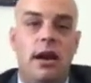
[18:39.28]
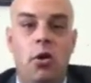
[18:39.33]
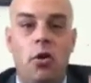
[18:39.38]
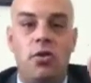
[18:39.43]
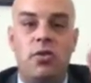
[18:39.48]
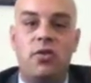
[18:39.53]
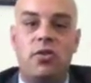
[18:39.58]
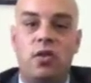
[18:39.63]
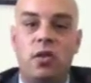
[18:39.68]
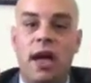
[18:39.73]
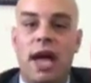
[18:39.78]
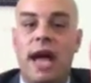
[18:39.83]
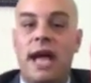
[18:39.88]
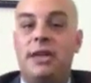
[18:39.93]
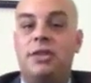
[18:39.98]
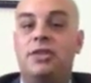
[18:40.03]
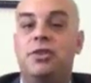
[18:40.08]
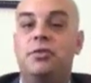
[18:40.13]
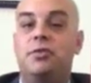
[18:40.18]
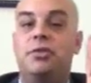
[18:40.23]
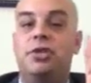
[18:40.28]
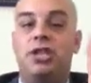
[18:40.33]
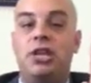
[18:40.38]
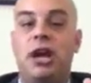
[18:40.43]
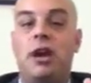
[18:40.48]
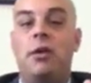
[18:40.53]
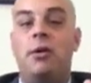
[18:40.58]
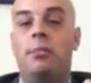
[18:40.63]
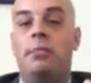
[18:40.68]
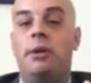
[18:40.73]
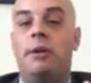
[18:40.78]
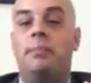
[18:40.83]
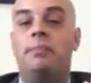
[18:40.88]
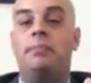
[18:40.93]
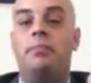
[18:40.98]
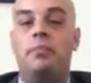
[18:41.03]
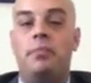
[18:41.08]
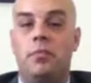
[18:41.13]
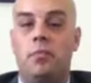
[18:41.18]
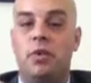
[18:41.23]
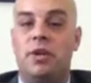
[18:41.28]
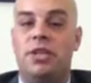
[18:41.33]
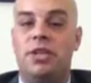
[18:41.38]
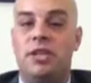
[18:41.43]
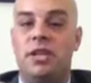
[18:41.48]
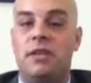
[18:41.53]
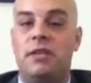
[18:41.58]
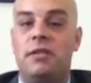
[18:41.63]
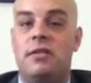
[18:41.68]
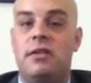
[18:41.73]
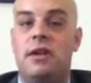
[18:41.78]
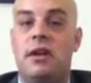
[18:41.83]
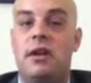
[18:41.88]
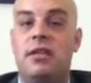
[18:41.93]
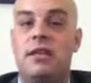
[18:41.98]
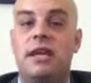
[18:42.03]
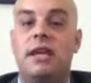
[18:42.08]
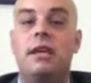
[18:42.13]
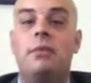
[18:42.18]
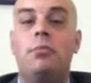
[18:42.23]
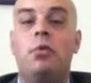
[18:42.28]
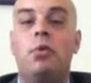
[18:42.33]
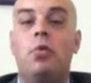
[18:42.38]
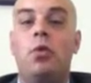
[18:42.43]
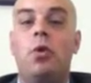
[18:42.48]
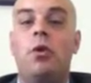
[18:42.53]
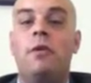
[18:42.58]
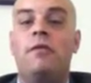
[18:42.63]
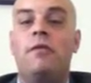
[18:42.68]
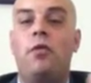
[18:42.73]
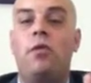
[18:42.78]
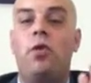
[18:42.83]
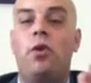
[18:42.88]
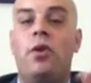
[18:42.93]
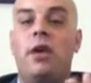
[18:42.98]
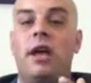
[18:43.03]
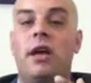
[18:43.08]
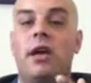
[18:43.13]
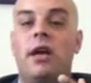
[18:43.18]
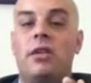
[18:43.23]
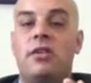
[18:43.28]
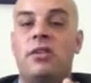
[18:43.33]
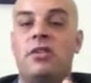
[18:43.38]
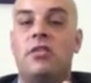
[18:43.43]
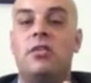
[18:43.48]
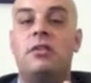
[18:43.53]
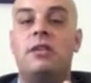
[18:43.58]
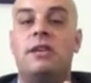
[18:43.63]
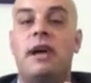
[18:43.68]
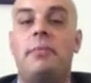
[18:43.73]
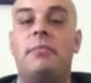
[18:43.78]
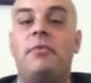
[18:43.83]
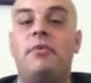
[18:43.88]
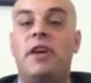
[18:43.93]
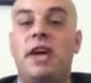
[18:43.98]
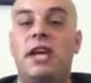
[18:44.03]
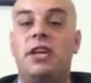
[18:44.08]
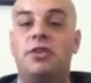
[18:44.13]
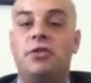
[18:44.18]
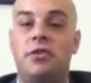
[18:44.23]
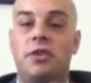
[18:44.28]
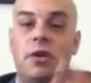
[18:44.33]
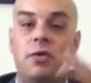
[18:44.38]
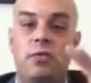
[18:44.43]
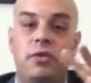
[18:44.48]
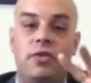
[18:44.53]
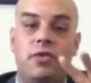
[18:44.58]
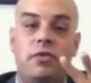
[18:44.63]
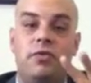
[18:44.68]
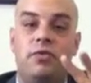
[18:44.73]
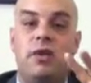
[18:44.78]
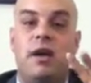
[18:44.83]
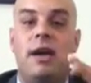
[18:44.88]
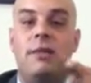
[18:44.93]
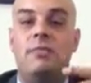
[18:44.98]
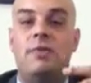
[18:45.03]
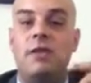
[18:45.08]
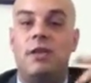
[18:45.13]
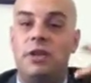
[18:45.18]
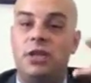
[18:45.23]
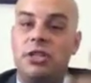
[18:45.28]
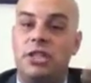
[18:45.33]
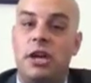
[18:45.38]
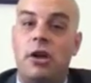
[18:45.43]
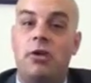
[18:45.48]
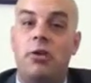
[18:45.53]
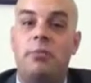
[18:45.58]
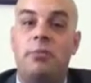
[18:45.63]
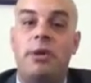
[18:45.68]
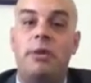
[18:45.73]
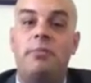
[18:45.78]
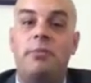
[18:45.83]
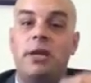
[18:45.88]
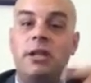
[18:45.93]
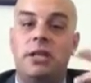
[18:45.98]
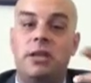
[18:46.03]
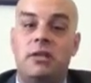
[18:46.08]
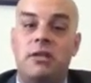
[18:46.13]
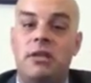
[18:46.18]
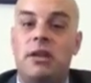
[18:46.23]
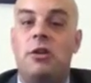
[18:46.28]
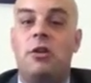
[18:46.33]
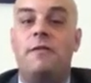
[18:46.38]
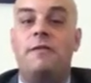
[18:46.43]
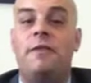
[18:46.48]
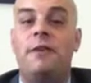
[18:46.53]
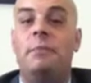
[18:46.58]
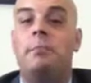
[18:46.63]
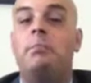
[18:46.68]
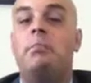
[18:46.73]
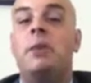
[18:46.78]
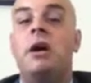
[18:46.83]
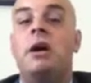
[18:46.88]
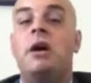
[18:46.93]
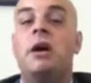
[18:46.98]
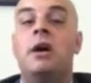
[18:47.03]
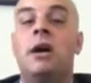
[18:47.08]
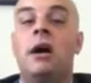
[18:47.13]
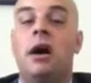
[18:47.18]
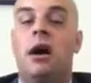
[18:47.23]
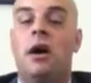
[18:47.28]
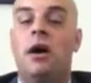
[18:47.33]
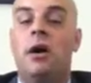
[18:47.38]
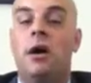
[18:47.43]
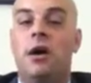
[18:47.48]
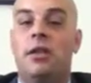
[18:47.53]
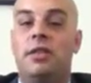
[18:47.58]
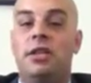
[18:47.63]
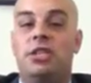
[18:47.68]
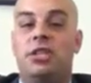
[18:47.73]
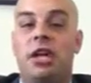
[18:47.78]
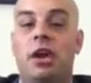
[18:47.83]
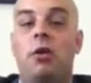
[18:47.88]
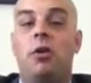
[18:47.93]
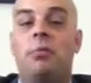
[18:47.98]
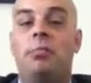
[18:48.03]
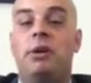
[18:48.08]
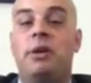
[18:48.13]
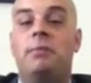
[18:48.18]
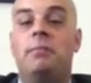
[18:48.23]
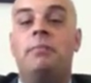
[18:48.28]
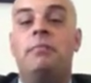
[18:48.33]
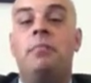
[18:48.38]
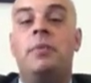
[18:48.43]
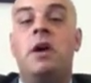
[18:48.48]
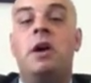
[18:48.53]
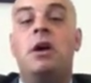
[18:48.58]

also had 2 cherubim, which is the Hebrew word for a certain type of angel. There was 2 types, the cherubim and the seraphim. The cherubim